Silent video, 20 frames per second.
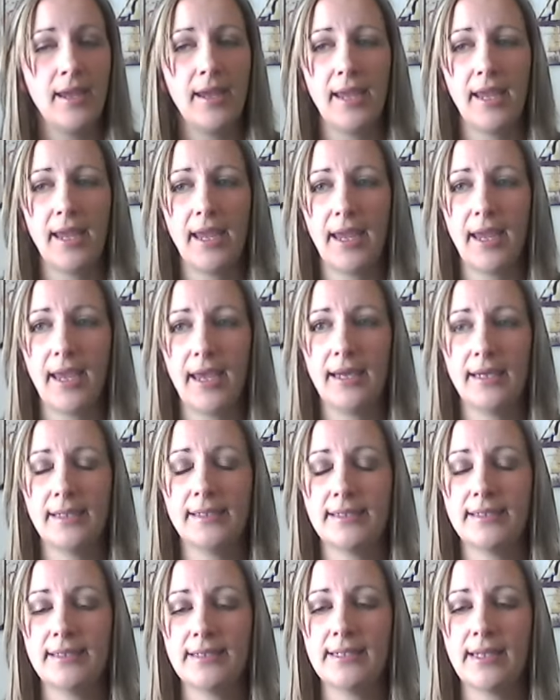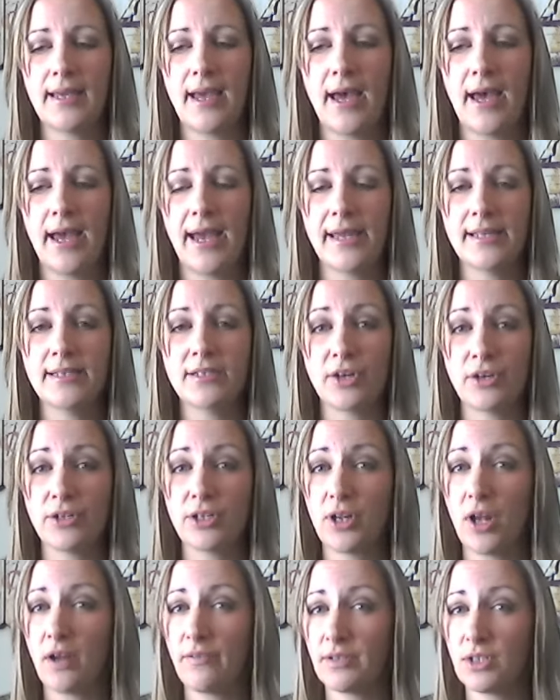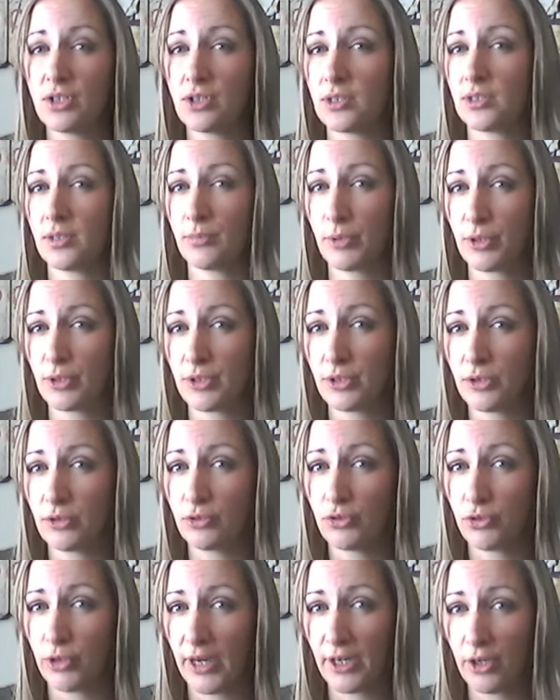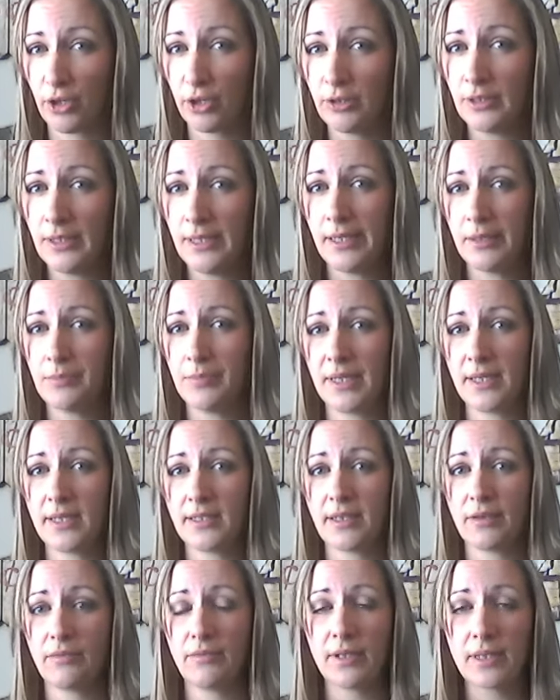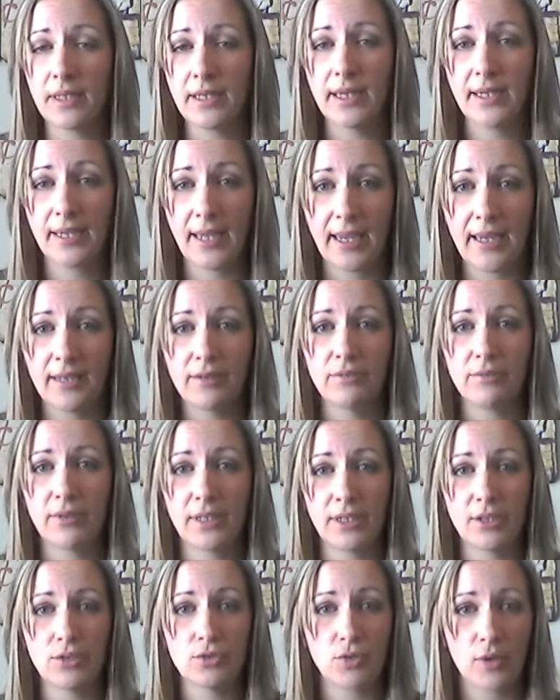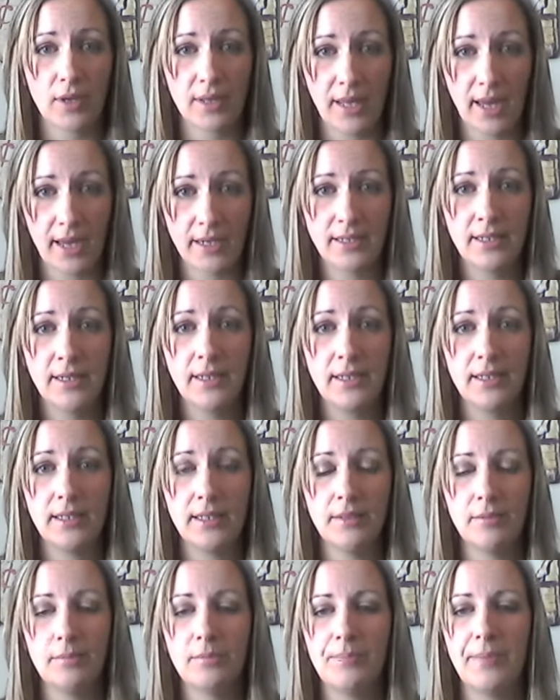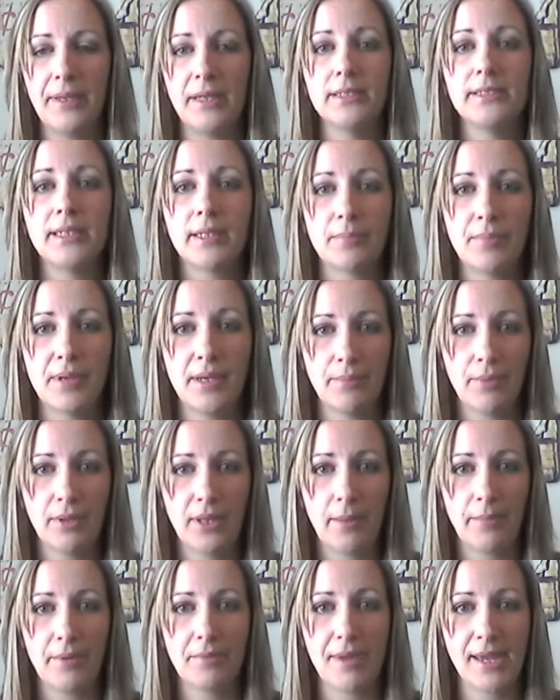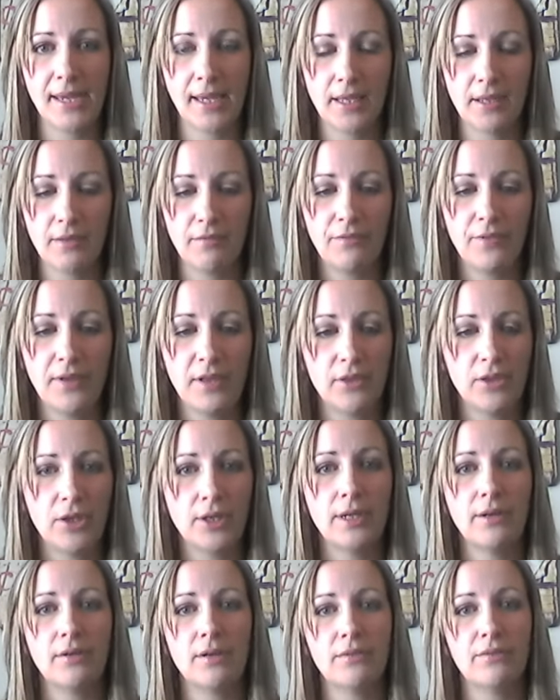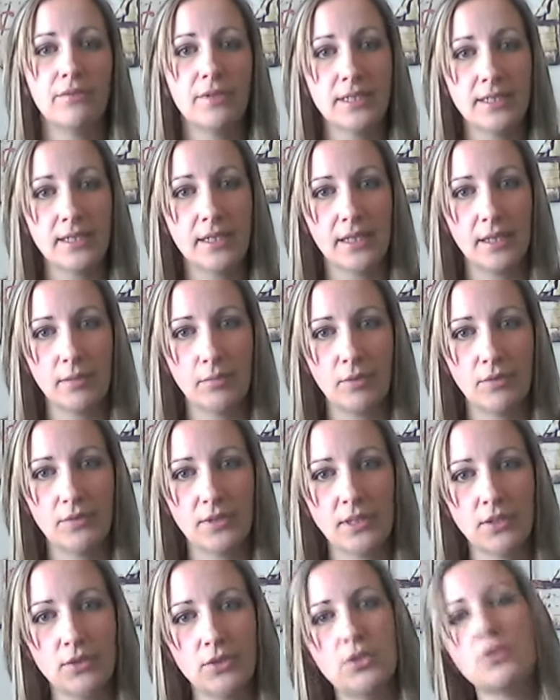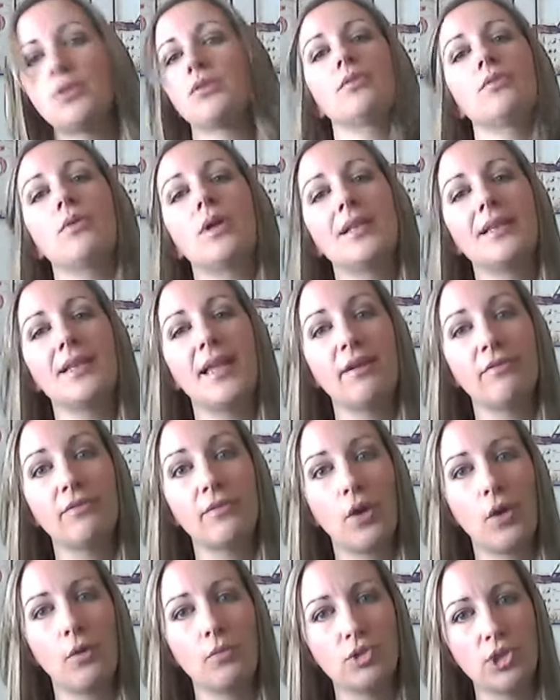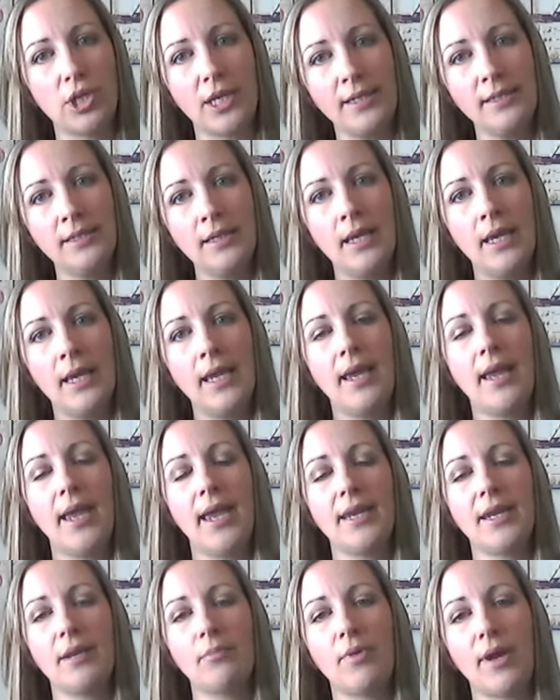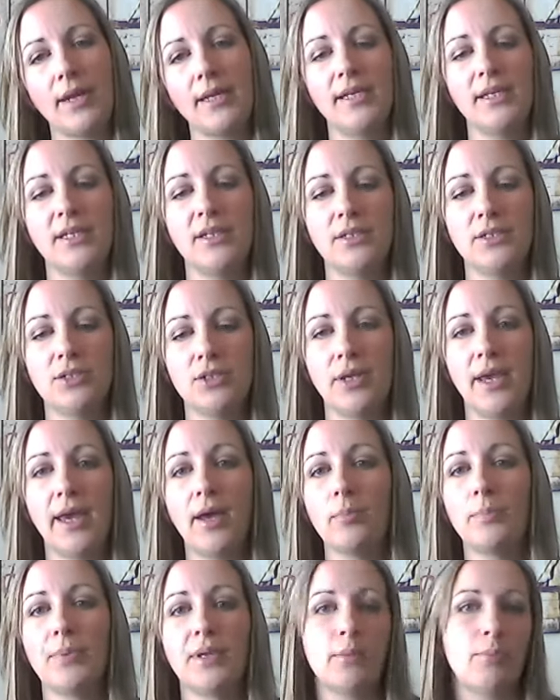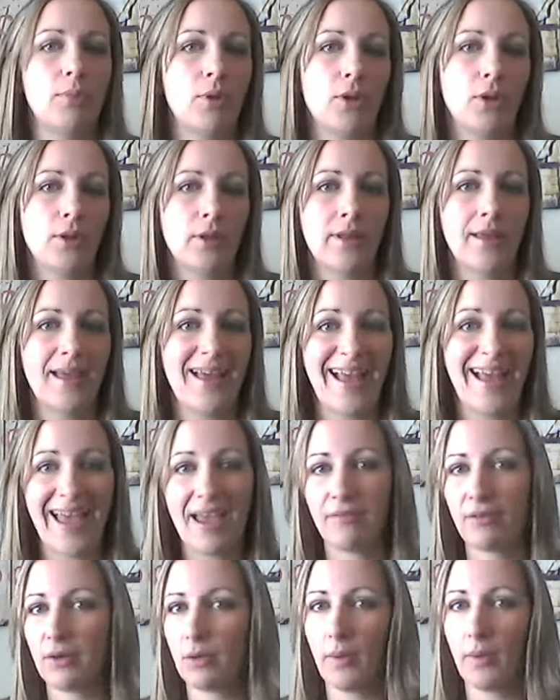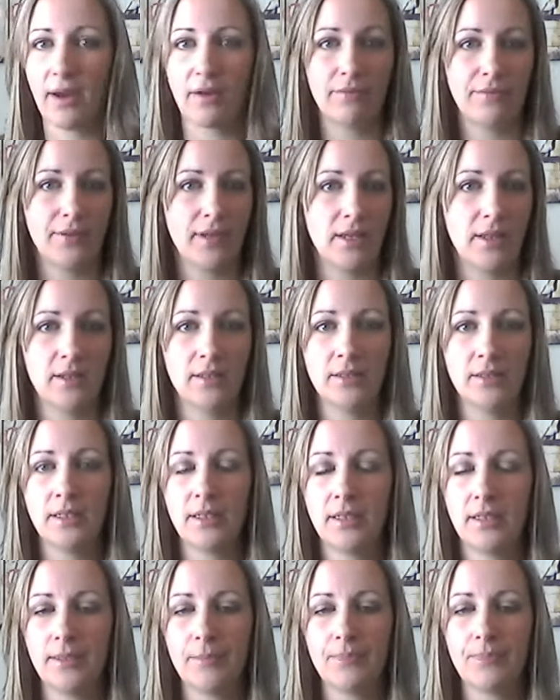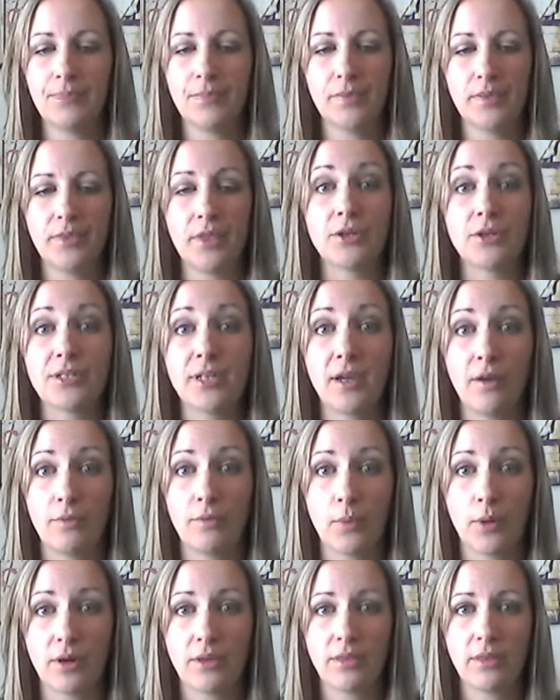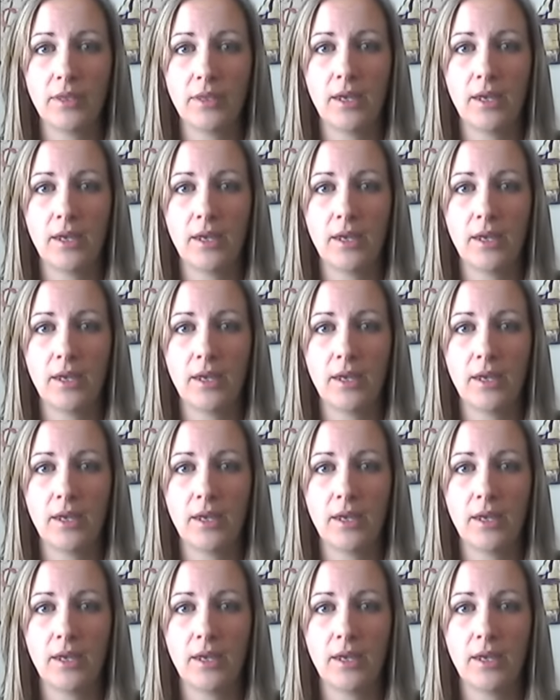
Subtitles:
And I started off as just a personal trainer because I really, again, really enjoy that building people up and making them feel good. And I've recently moved into life coaching and I'm ready to help people everywhere feel their self-worth.